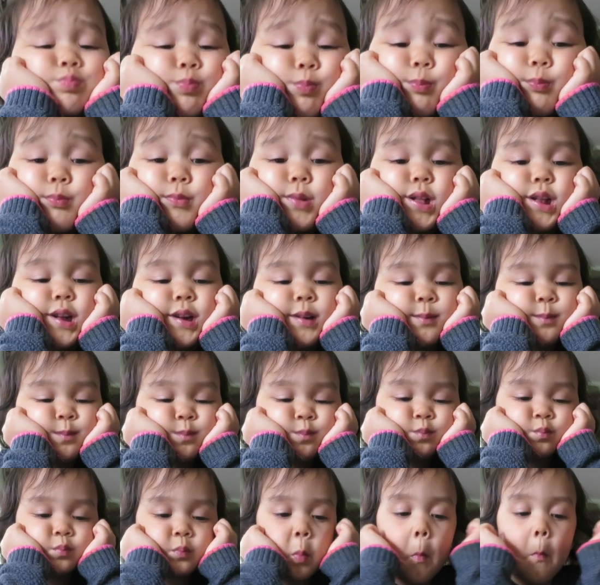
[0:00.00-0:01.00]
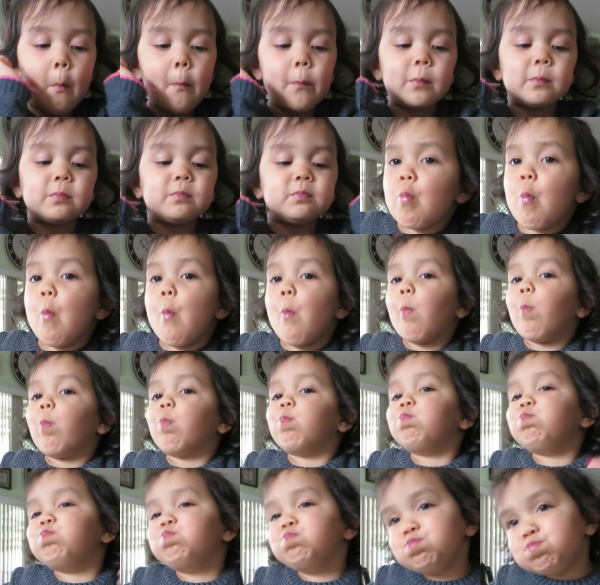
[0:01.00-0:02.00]
Oh, good.
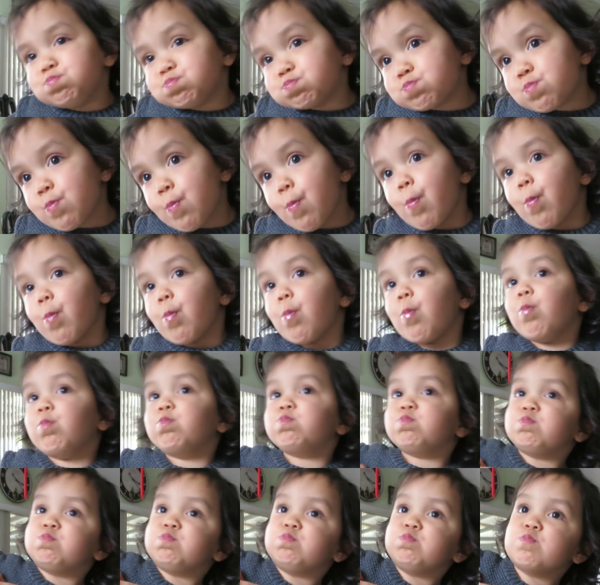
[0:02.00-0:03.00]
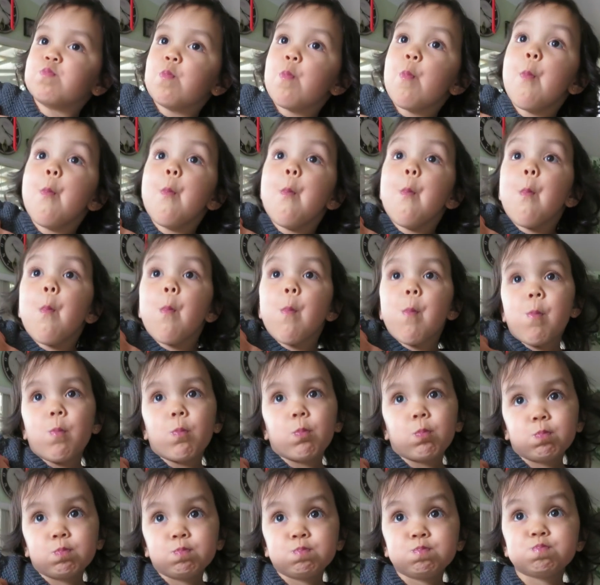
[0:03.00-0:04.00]
Daddy's gonna go to the grocery store. Who wants to
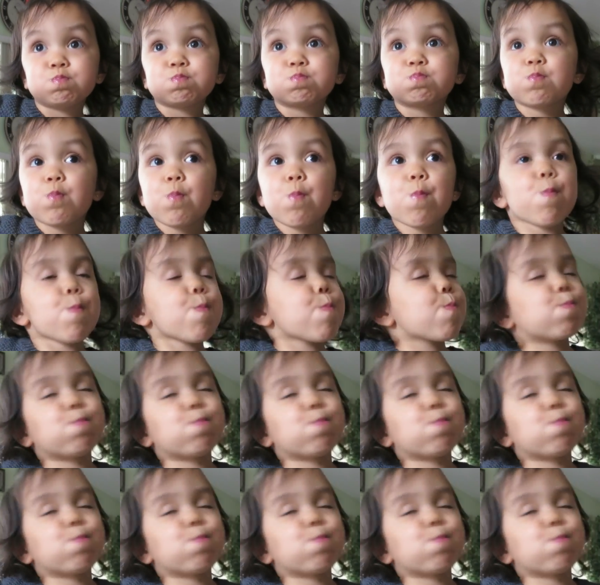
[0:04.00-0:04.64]
go with Daddy?